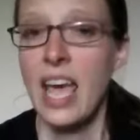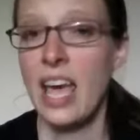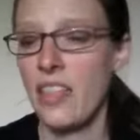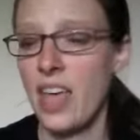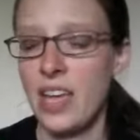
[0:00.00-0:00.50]

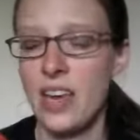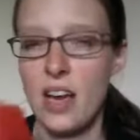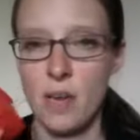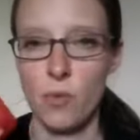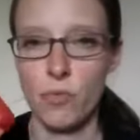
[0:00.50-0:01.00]
And then
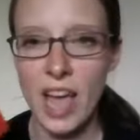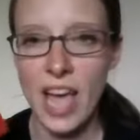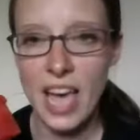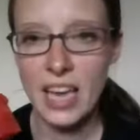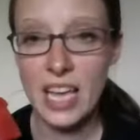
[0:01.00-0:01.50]

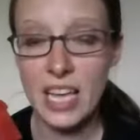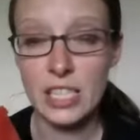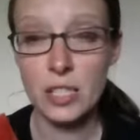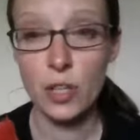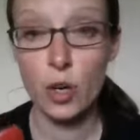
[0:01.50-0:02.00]
red
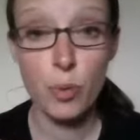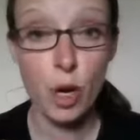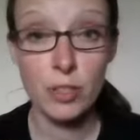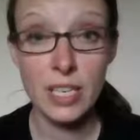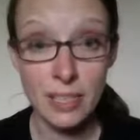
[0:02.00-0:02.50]
is your
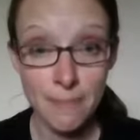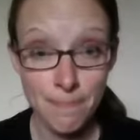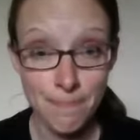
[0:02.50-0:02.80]
protein,